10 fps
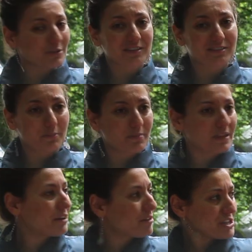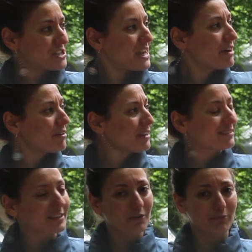so nice to be there and share
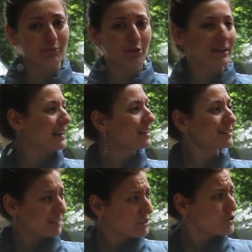instead of looking at it as a